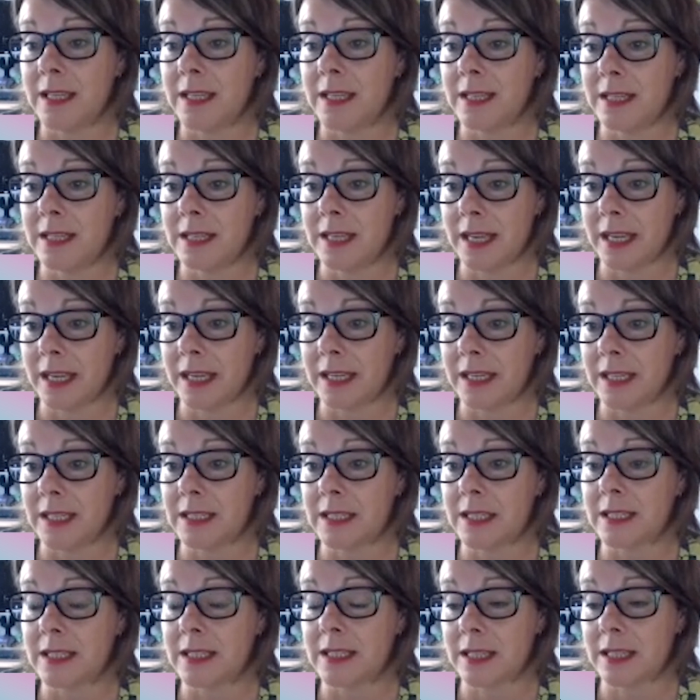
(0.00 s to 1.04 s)

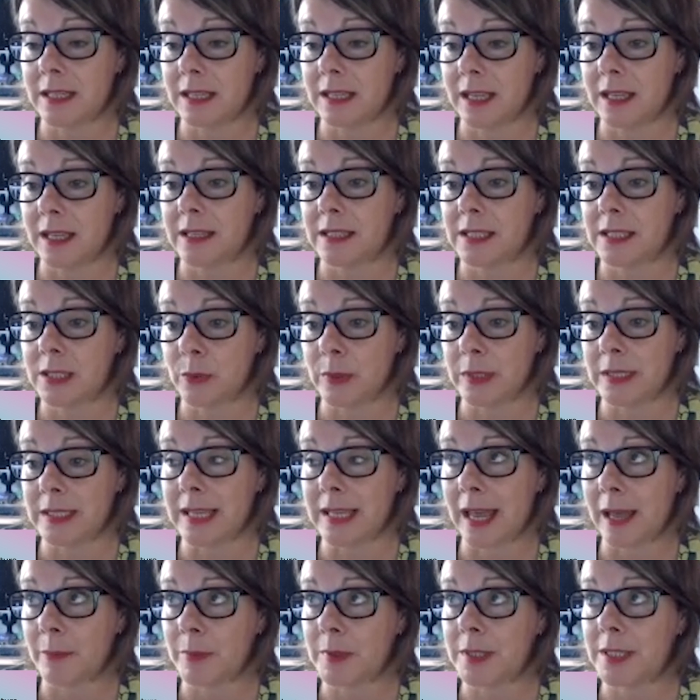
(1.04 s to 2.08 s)
need to learn to
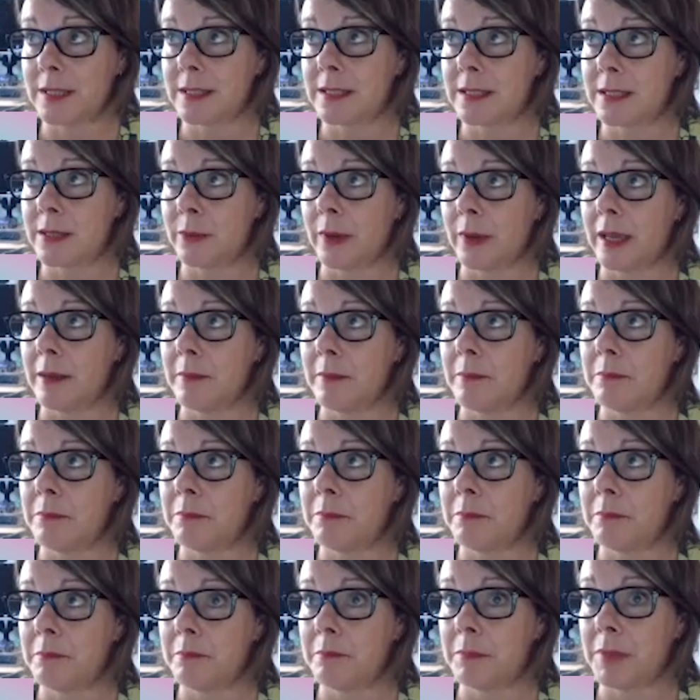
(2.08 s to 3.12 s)
adapt to it
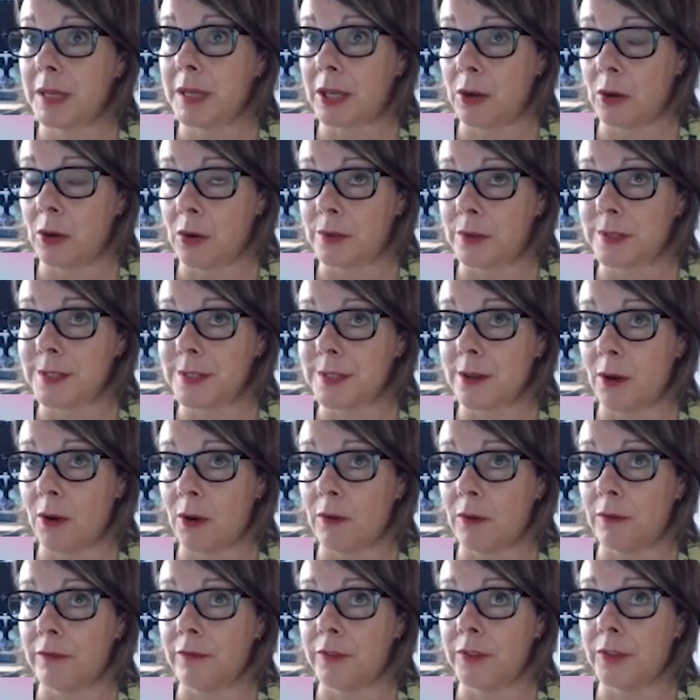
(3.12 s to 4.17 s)
because
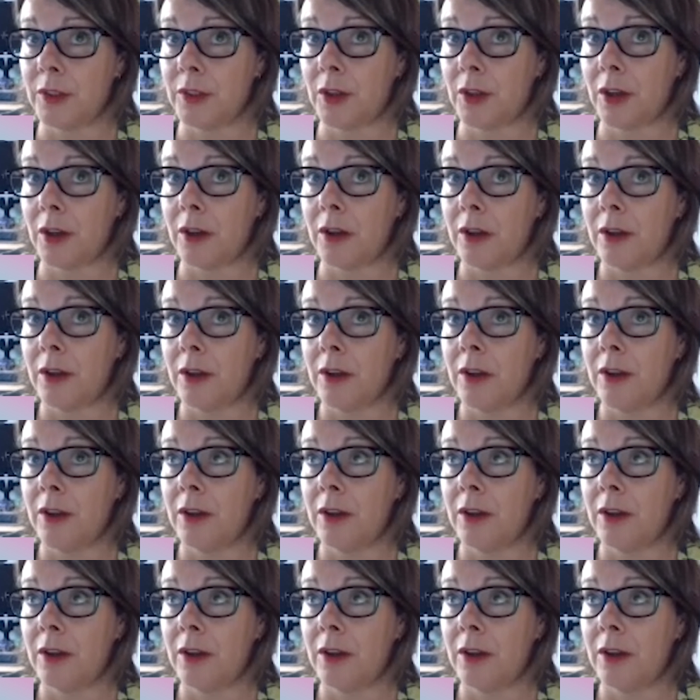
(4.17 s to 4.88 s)
of the